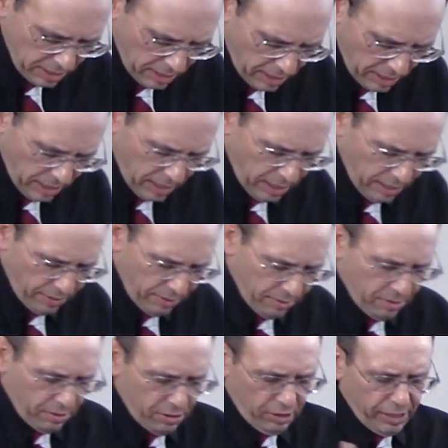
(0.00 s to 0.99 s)

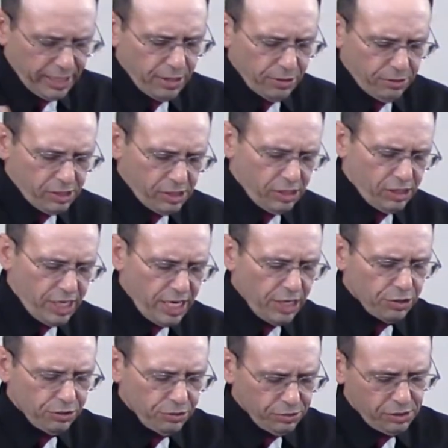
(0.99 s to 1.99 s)
the leaders and
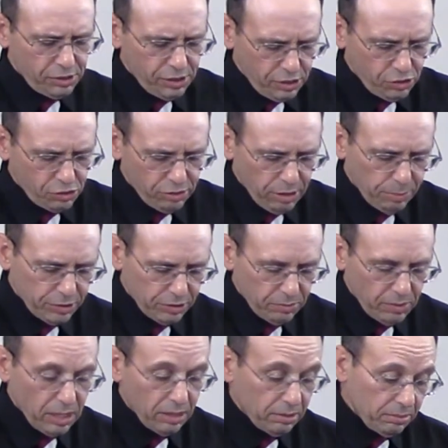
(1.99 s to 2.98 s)
teachers in Scripture?
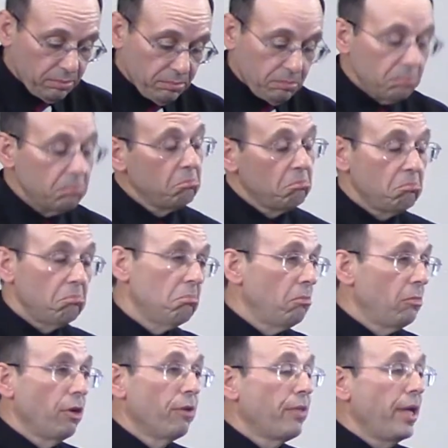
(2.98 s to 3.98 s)
Well,
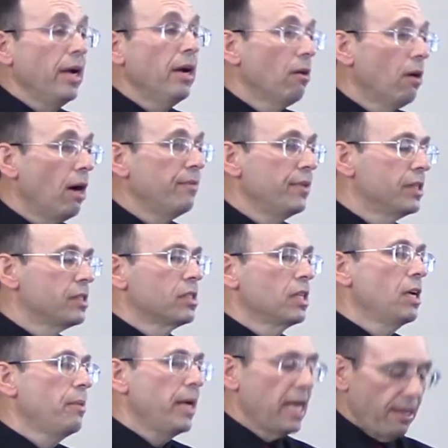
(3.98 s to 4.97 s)
they're there,
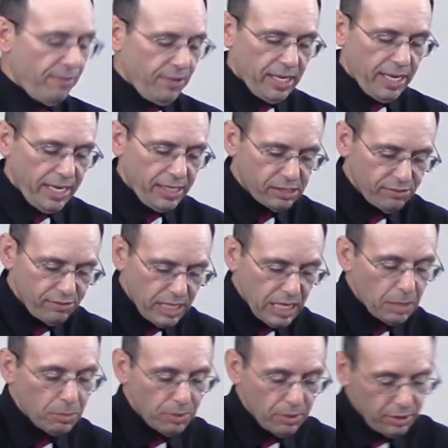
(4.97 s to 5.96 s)
obviously. We have the case of
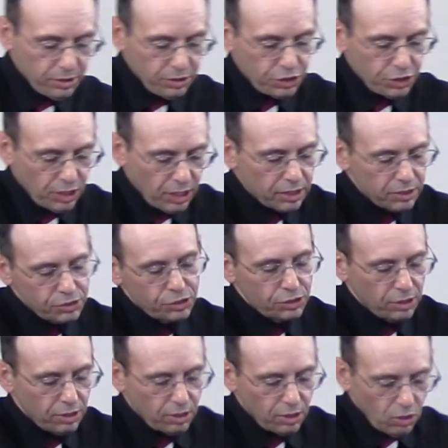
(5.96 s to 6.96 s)
Deborah, the judge,
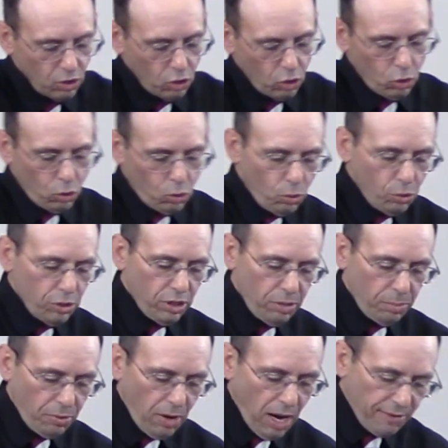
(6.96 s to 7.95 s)
Huldah, the
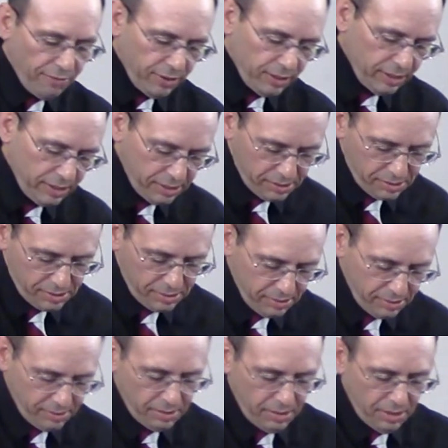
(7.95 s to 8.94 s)
prophetess.
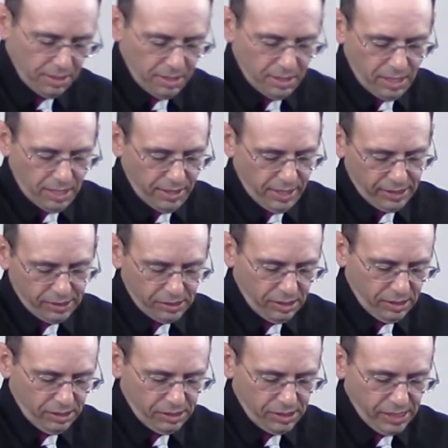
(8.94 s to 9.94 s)
That's
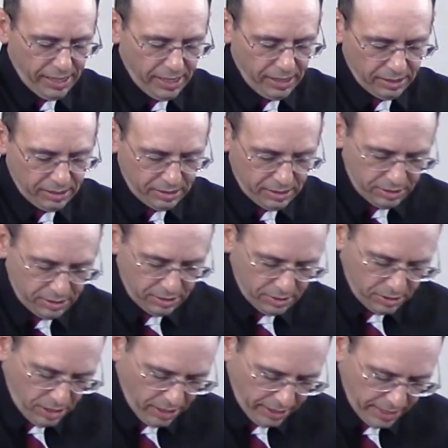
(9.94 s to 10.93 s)
2
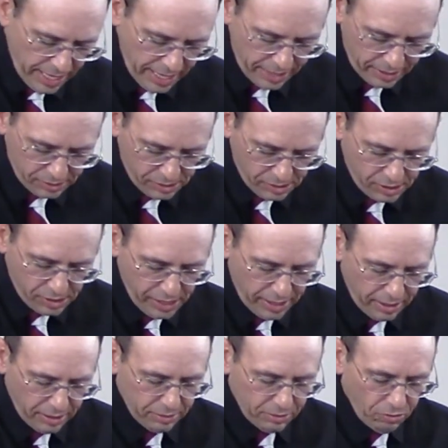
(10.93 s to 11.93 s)
Kings and
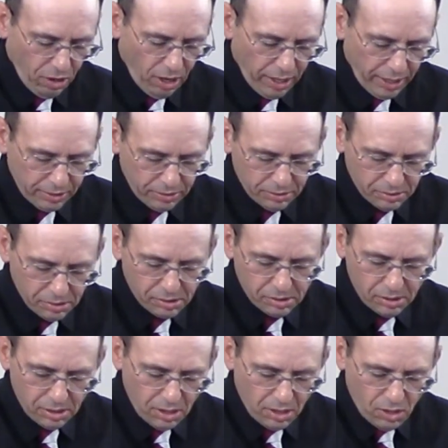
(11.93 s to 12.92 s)
2
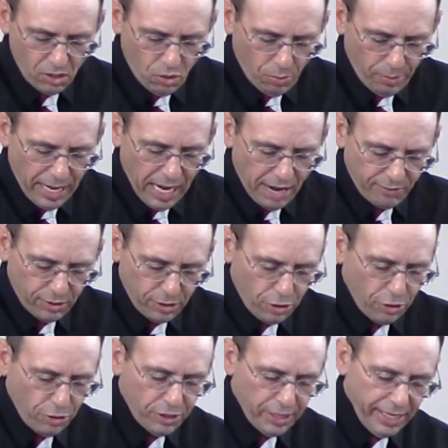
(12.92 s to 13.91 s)
Chronicles. We have in the
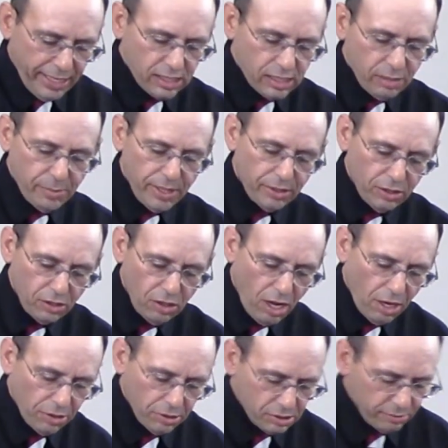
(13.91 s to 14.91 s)
New Testament the
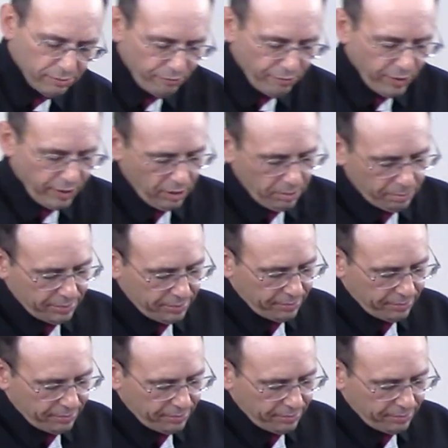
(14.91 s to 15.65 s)
daughters of Philip.